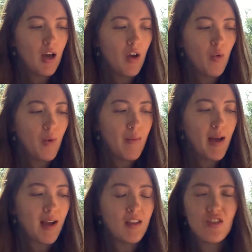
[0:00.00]
Went
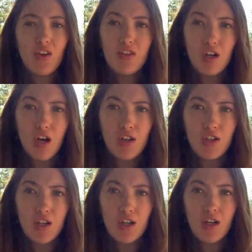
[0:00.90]
back and saw the
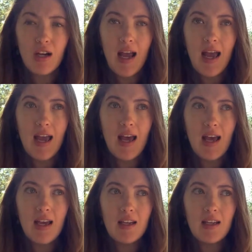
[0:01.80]
doctor,
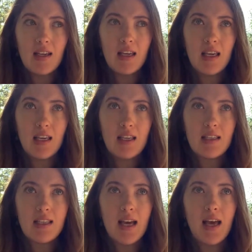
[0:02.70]
and he
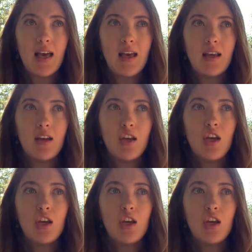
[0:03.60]
said,